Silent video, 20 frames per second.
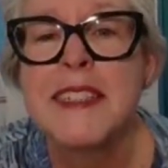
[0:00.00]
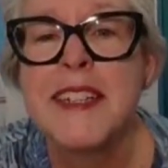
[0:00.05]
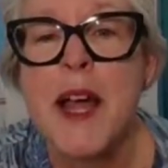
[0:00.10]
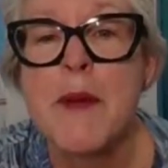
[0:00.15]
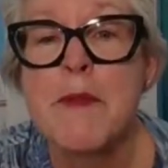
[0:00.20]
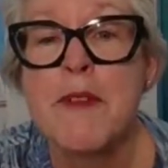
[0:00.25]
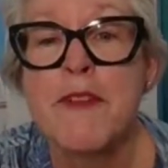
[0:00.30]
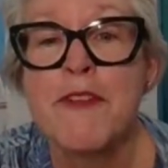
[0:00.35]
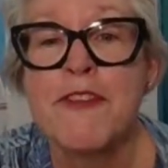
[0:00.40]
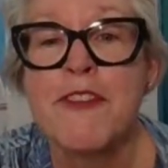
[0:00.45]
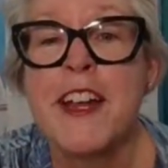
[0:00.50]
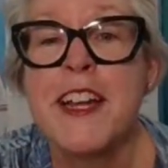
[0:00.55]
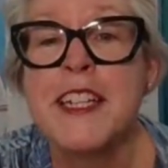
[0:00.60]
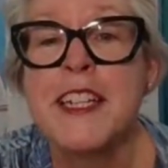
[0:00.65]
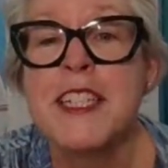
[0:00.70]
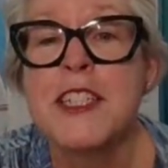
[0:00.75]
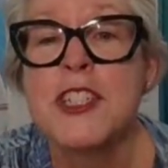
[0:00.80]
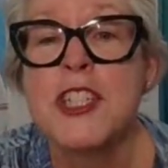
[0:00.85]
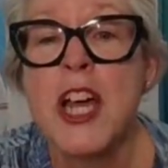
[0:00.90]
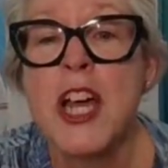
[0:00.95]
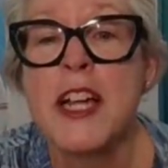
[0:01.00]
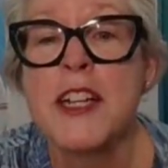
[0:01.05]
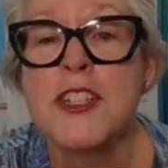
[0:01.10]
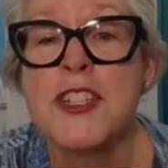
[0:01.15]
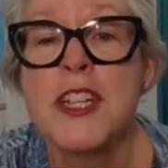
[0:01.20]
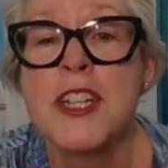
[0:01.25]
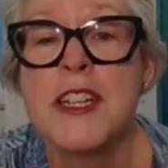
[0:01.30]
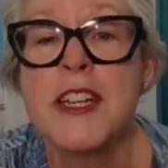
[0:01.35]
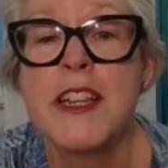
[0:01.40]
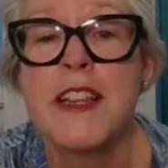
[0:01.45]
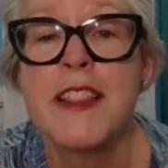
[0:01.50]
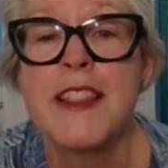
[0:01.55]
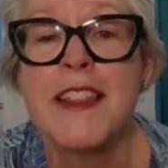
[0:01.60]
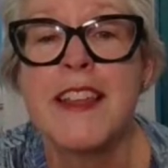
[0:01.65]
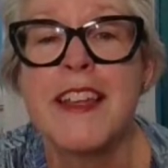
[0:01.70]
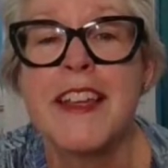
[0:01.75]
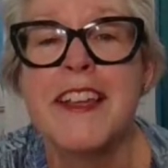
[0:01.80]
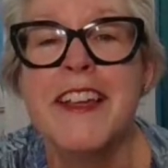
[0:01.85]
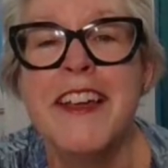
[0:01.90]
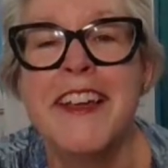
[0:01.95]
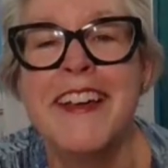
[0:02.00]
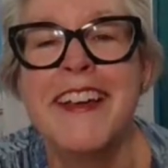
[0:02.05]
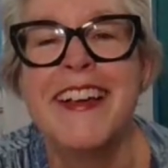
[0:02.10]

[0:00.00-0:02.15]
I'm afraid to touch anything.